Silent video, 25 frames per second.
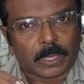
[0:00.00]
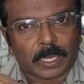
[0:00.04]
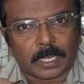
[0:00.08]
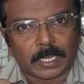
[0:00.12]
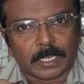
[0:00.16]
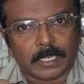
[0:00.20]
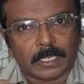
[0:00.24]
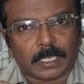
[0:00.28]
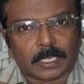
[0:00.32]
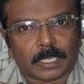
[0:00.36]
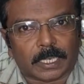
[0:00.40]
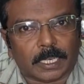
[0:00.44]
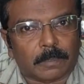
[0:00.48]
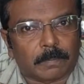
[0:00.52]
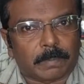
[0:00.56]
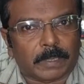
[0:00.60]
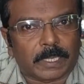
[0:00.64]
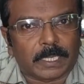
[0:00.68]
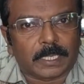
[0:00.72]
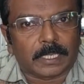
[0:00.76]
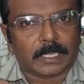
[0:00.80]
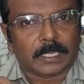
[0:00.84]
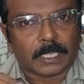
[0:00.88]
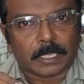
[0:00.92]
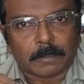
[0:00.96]
into this
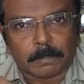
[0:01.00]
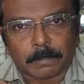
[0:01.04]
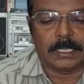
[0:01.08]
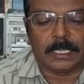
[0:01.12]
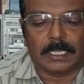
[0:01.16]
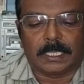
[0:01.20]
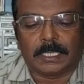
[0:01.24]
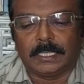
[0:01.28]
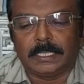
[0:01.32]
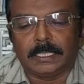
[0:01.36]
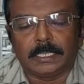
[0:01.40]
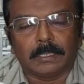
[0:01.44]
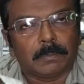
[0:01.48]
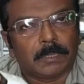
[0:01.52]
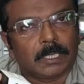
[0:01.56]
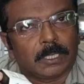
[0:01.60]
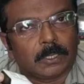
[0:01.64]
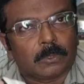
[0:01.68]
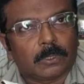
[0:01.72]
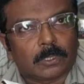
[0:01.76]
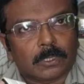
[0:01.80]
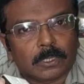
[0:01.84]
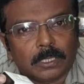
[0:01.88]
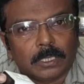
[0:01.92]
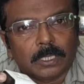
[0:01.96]
socket. In such
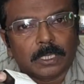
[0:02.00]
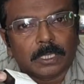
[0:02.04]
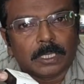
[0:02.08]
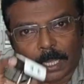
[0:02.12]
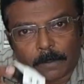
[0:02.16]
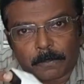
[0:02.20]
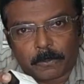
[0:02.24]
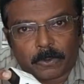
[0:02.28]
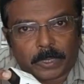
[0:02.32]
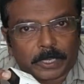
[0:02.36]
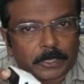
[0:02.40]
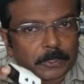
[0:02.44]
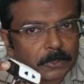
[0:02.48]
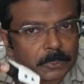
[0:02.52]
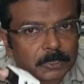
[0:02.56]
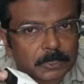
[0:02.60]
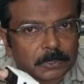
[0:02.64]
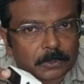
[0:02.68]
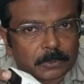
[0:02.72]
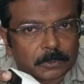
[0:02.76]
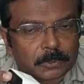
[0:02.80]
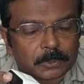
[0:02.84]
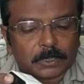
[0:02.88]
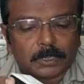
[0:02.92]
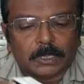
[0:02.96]
cases, we
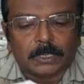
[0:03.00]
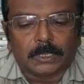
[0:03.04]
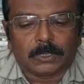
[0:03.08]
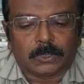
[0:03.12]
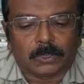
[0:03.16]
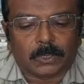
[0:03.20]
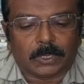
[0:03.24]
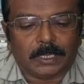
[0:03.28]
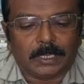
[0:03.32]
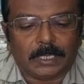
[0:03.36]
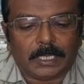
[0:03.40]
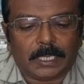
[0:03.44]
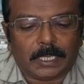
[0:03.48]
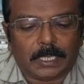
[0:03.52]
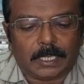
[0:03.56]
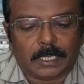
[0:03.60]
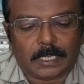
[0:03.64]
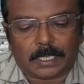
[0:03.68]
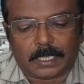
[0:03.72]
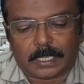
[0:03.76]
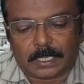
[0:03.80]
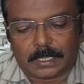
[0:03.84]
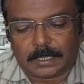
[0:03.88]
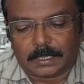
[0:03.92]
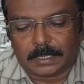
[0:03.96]
can use a
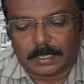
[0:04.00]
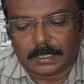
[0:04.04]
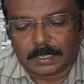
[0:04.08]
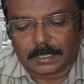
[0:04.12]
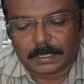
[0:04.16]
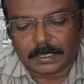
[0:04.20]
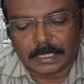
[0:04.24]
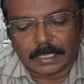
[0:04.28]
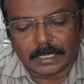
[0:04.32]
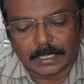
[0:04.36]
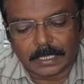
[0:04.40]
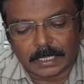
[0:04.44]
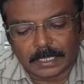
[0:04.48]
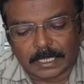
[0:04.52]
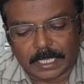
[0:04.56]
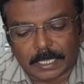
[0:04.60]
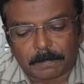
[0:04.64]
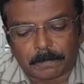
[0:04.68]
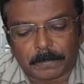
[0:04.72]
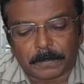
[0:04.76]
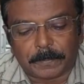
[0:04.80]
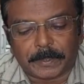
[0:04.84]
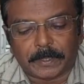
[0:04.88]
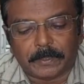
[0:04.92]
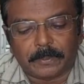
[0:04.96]
universal
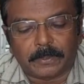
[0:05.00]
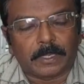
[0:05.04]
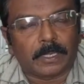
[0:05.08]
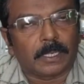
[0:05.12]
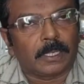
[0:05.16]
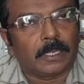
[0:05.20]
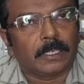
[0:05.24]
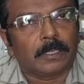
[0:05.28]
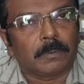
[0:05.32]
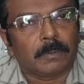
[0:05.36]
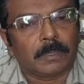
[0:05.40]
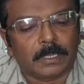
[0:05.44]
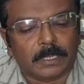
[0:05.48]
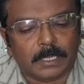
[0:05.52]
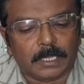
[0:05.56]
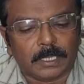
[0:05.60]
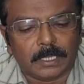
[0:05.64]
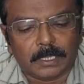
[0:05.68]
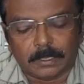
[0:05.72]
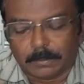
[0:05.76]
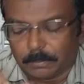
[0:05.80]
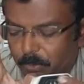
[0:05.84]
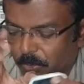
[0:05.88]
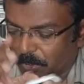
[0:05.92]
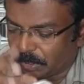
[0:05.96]
adapter to connect them.
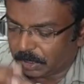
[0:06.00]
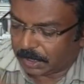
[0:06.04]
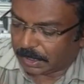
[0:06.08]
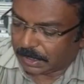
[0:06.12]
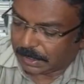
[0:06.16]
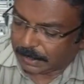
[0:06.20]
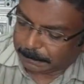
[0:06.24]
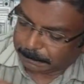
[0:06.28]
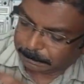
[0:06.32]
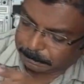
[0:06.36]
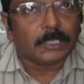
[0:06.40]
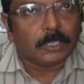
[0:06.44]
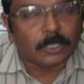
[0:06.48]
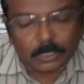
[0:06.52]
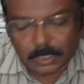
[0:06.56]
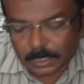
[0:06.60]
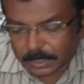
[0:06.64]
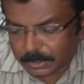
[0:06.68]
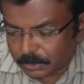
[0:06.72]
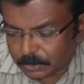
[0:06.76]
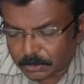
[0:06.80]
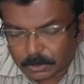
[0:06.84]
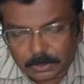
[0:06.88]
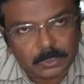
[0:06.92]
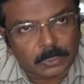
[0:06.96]
Now,
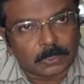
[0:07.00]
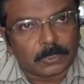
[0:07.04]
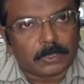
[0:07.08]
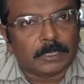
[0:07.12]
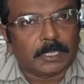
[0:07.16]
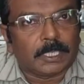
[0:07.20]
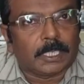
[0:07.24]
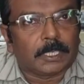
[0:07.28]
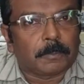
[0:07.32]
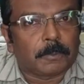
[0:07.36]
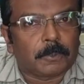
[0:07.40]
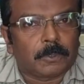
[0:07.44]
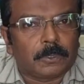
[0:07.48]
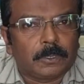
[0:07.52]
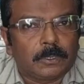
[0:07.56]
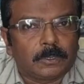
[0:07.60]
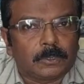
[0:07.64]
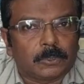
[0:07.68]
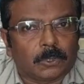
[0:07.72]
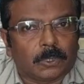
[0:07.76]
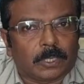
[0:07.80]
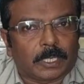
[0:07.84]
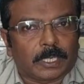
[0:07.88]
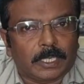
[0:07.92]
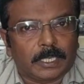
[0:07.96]
let me
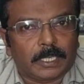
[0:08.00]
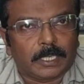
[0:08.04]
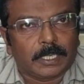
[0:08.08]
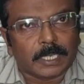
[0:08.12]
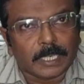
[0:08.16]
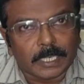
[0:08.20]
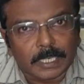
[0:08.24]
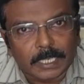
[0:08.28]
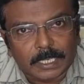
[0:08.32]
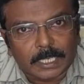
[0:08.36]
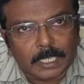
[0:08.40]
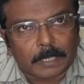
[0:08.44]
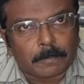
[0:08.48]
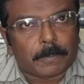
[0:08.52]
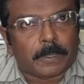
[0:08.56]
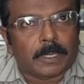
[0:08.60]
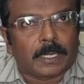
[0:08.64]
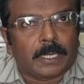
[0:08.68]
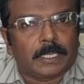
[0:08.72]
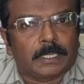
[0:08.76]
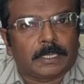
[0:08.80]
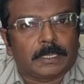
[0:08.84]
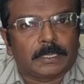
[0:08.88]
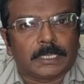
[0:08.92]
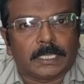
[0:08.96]
demonstrate testing two
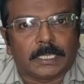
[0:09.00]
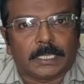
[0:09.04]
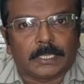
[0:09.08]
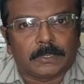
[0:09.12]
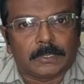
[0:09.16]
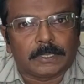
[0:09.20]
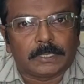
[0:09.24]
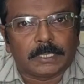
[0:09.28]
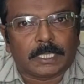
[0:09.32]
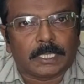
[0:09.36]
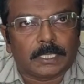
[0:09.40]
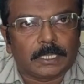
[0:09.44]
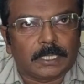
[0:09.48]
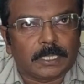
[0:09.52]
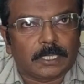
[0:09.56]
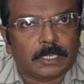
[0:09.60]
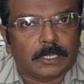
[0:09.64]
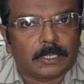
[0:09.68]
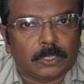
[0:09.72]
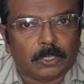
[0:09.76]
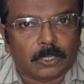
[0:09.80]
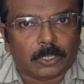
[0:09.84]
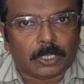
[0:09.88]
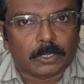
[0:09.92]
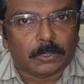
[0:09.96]
types of vintage
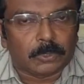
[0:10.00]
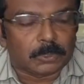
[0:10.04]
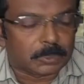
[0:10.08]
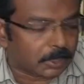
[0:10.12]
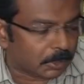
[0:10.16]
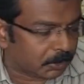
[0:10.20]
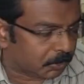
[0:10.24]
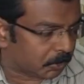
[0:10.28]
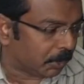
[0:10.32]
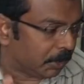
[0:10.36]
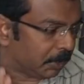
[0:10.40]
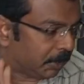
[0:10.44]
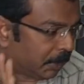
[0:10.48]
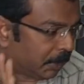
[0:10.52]
devices